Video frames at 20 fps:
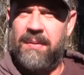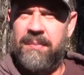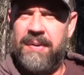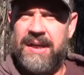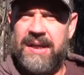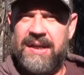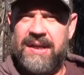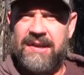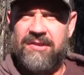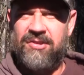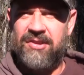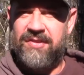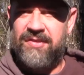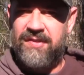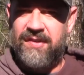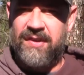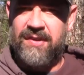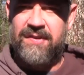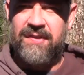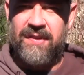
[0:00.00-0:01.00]
mean,
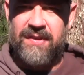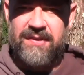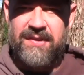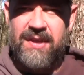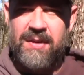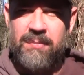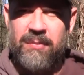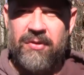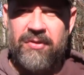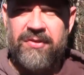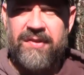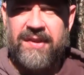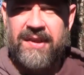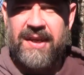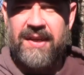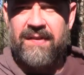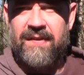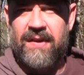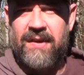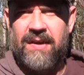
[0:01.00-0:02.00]
just the
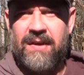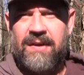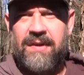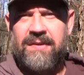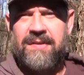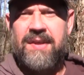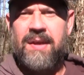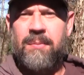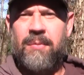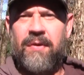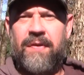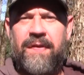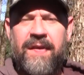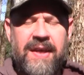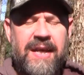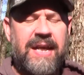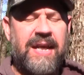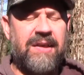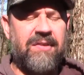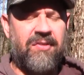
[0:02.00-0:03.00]
timber
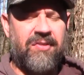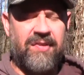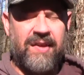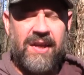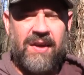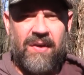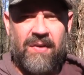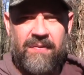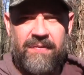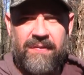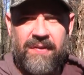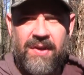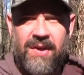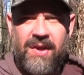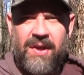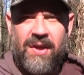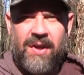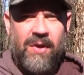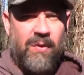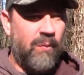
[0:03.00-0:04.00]
thinning itself
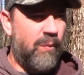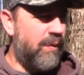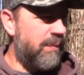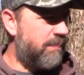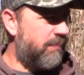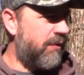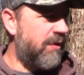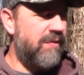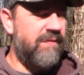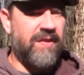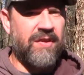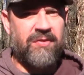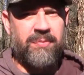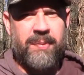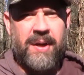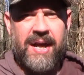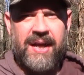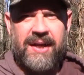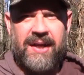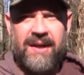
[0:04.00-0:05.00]
will improve this
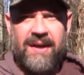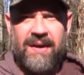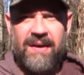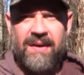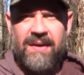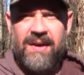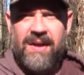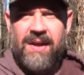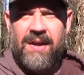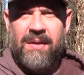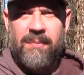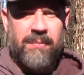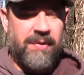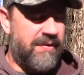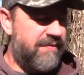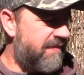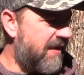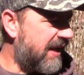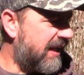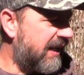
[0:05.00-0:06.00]
back here,
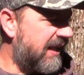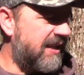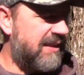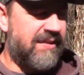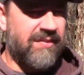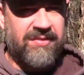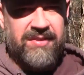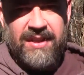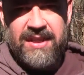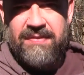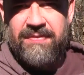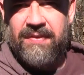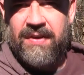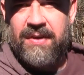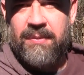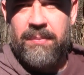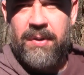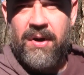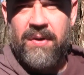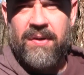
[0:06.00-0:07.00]
but if I can get this leaf
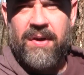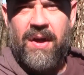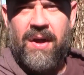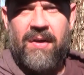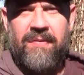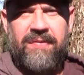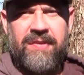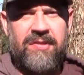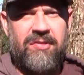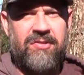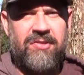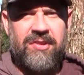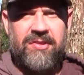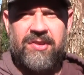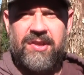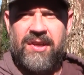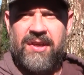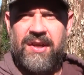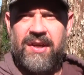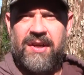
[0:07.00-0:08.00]
litter burned off, it's
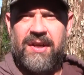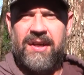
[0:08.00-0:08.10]
just going to